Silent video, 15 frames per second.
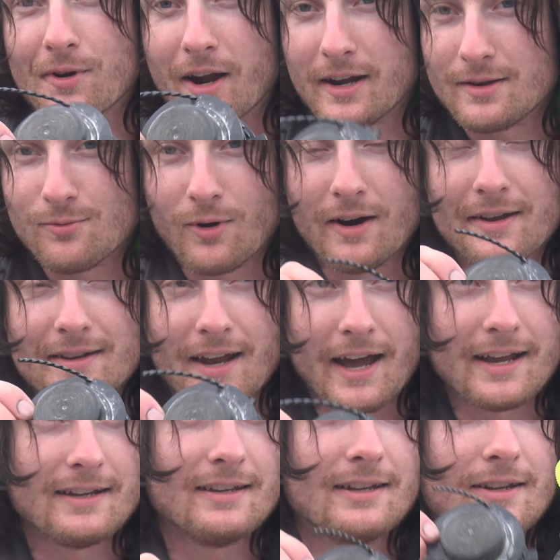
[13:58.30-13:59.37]
91,
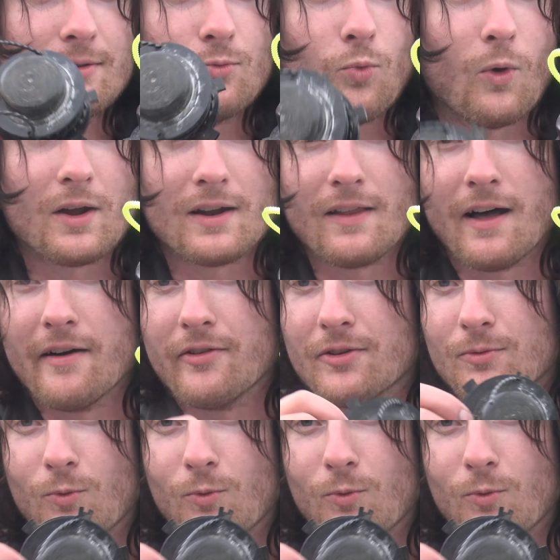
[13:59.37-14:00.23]
90, 111,